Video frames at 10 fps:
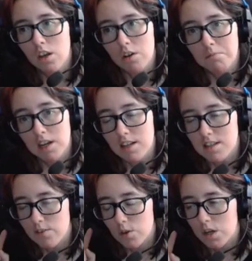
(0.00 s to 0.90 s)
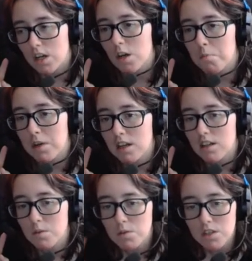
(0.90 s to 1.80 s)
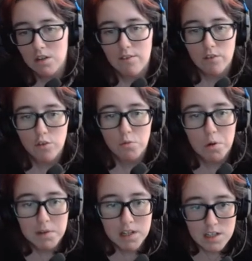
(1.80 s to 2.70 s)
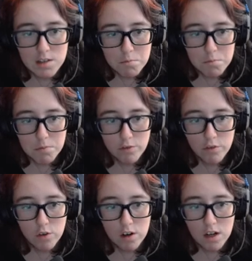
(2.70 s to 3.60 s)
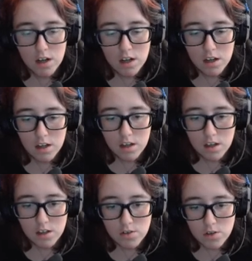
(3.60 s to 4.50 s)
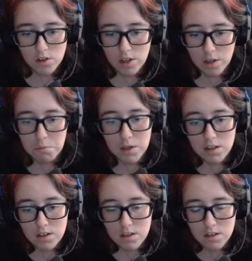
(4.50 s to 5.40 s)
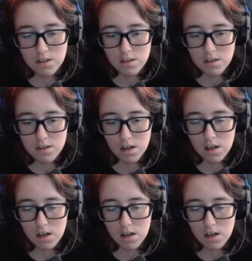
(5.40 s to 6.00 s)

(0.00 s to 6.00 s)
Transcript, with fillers: No, I'm not going to save and quit here because we still have a few more minutes before I do anything because